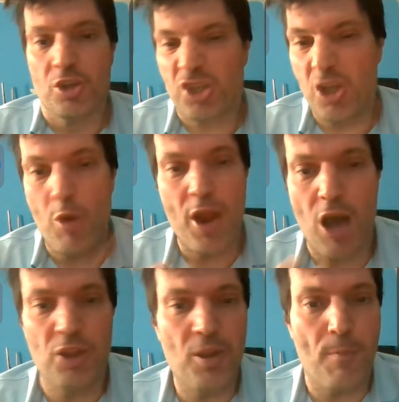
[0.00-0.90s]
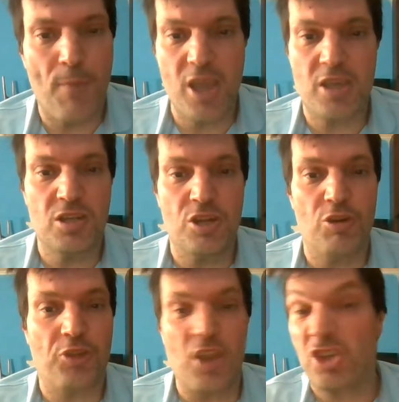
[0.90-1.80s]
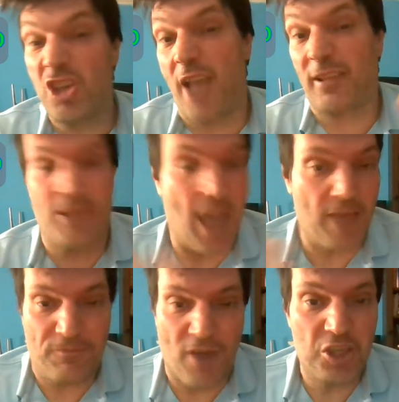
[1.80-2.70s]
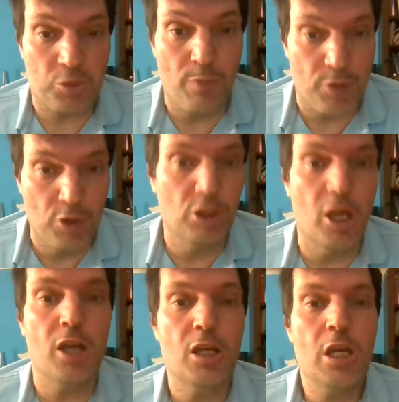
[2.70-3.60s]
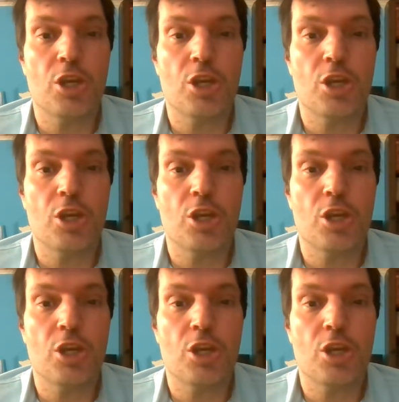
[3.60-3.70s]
She went out on the mic and did her thing. She had cat fights with Beulah.